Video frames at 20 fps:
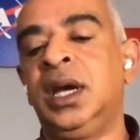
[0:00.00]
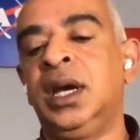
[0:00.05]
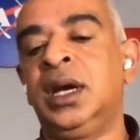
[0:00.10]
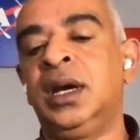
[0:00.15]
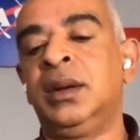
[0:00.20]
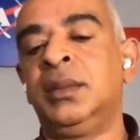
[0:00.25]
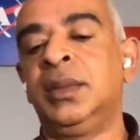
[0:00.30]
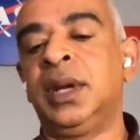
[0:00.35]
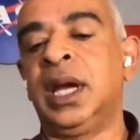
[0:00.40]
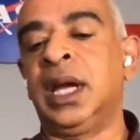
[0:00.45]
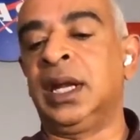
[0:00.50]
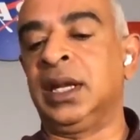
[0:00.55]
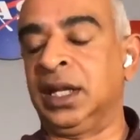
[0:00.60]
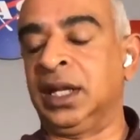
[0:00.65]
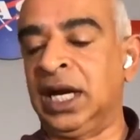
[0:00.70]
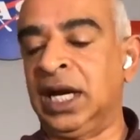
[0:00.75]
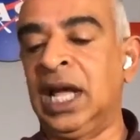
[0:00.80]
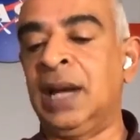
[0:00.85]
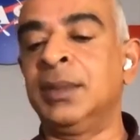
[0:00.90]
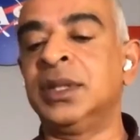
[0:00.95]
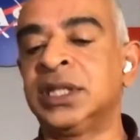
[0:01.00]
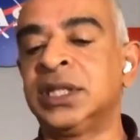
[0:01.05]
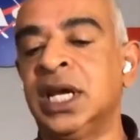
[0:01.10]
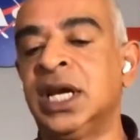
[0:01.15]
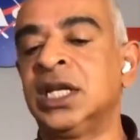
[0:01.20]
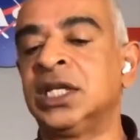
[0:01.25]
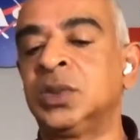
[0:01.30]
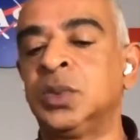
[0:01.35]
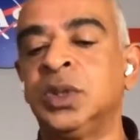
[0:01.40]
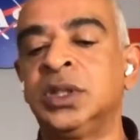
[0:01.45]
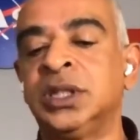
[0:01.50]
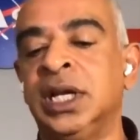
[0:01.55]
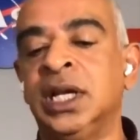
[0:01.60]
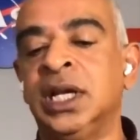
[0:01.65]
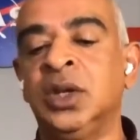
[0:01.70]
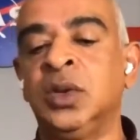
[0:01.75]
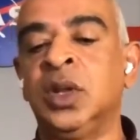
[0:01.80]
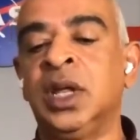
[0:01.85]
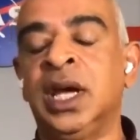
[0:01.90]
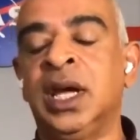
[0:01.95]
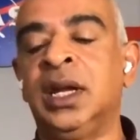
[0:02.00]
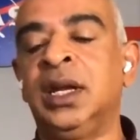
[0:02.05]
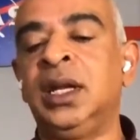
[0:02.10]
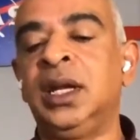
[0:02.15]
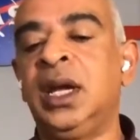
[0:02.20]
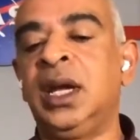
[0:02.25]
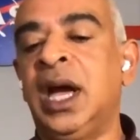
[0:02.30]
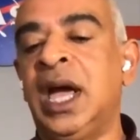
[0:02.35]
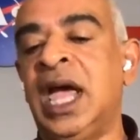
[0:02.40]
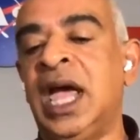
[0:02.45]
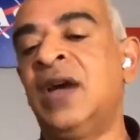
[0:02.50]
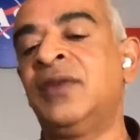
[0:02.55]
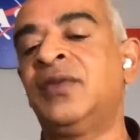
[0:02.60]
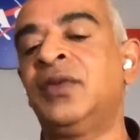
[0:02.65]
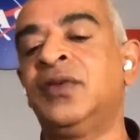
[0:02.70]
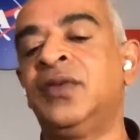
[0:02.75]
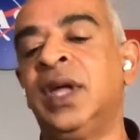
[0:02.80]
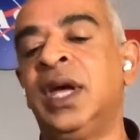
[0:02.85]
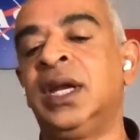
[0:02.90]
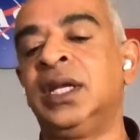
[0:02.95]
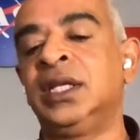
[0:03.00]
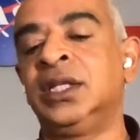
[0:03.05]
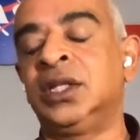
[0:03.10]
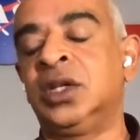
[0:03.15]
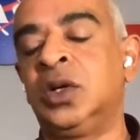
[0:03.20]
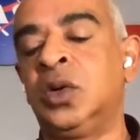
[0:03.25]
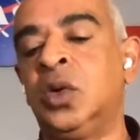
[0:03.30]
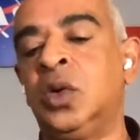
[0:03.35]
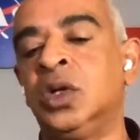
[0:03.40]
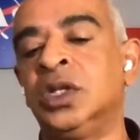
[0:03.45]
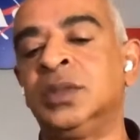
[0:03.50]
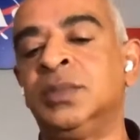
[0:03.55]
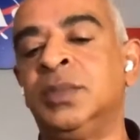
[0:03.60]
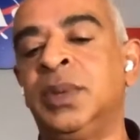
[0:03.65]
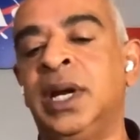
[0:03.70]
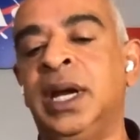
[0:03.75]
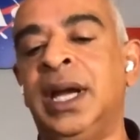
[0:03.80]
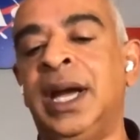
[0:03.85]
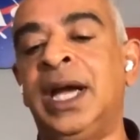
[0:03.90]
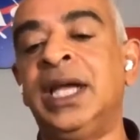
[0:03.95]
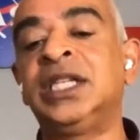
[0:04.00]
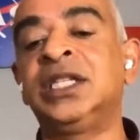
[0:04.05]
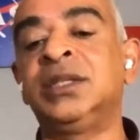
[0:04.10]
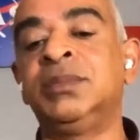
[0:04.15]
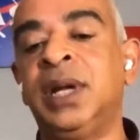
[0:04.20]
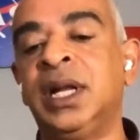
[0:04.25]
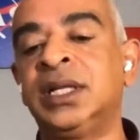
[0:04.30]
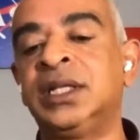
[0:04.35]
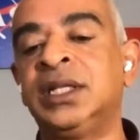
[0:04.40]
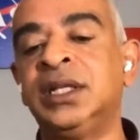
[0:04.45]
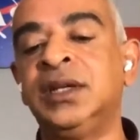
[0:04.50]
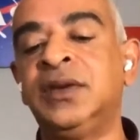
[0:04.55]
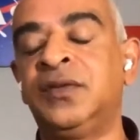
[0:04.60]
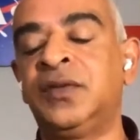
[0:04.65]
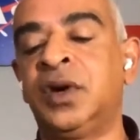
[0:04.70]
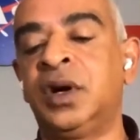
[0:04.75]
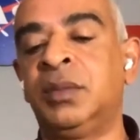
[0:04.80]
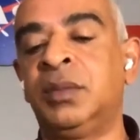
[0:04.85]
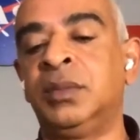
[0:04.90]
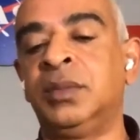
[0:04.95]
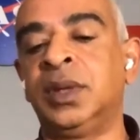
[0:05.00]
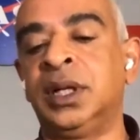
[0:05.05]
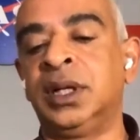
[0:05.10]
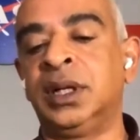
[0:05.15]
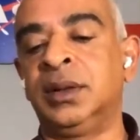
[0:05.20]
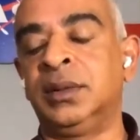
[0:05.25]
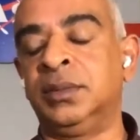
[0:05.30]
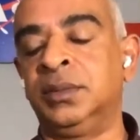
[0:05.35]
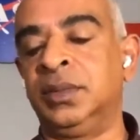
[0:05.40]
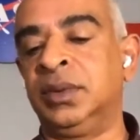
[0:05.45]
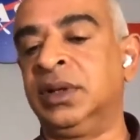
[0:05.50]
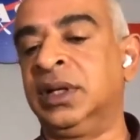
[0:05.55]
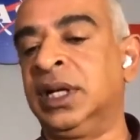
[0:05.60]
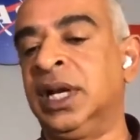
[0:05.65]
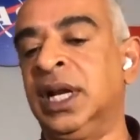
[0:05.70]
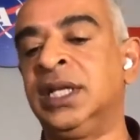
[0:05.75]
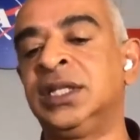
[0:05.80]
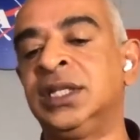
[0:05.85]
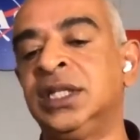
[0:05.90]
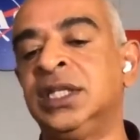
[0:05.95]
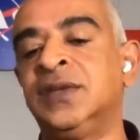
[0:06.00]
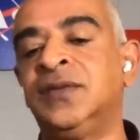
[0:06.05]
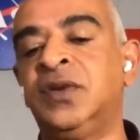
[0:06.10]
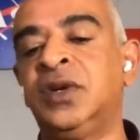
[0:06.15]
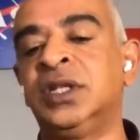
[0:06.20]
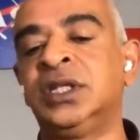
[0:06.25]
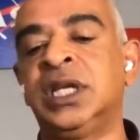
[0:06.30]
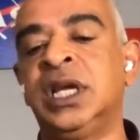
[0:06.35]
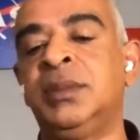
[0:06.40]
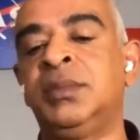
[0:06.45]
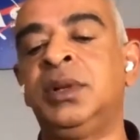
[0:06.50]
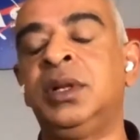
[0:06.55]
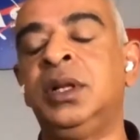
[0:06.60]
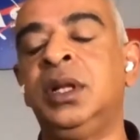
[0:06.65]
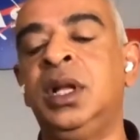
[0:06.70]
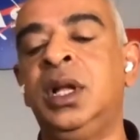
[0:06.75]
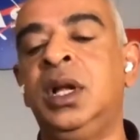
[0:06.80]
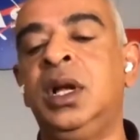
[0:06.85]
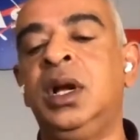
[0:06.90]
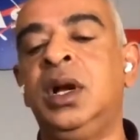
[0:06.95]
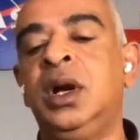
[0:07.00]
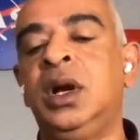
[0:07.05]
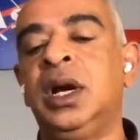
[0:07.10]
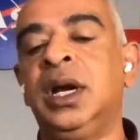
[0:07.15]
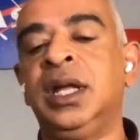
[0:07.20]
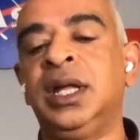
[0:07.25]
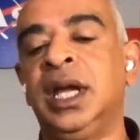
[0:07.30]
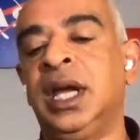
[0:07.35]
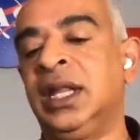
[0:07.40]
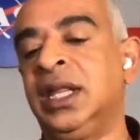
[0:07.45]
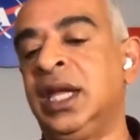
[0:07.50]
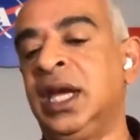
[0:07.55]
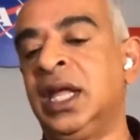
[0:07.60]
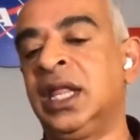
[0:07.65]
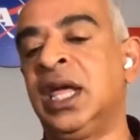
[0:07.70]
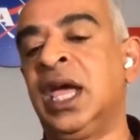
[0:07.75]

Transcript: And the climate scientists will tell you that half of that is caused by ice melting from glaciers, for example, and the